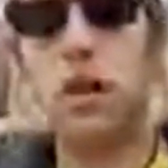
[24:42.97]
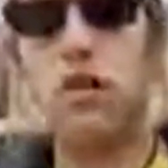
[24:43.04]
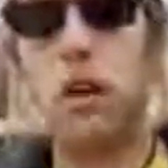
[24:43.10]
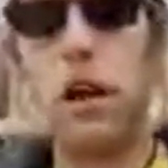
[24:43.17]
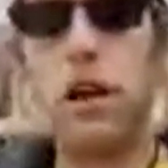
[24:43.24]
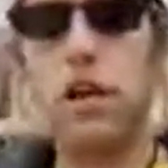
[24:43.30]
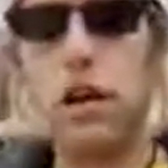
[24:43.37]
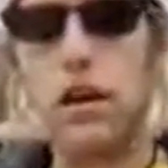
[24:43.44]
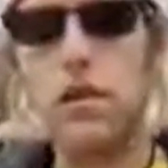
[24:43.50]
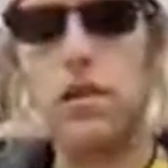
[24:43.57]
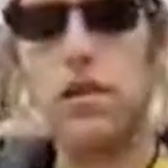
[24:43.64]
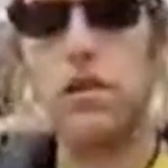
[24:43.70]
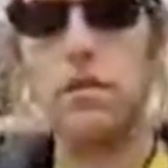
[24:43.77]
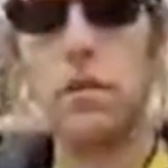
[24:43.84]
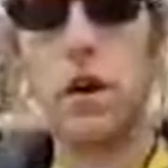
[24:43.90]
grant
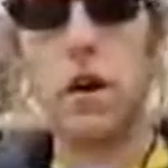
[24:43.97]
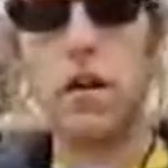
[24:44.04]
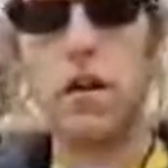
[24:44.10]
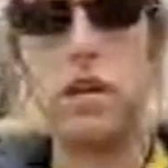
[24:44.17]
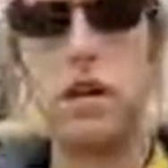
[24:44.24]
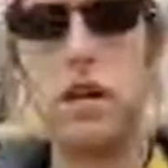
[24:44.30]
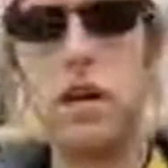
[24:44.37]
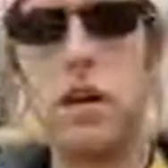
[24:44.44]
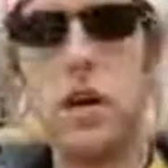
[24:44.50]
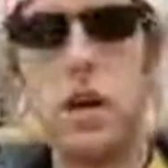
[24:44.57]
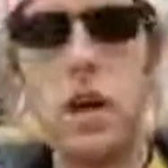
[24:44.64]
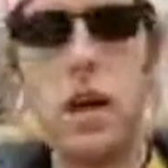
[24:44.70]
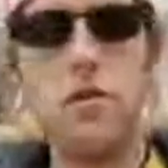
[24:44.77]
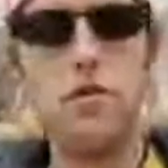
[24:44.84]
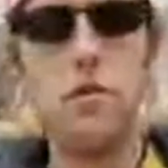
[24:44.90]
letters of marque
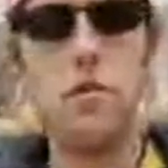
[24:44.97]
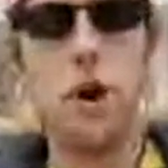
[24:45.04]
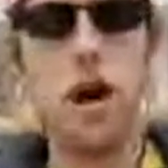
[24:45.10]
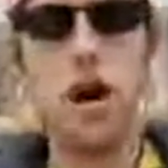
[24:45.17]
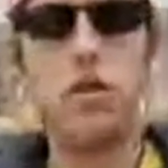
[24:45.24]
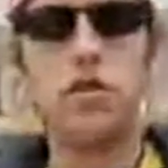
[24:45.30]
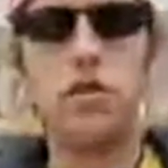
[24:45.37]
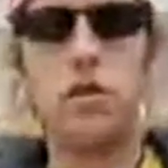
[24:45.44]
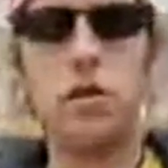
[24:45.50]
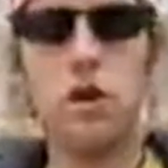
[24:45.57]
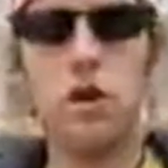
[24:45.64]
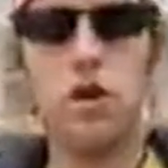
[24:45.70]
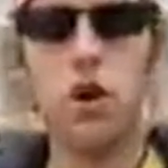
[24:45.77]
and reprisal,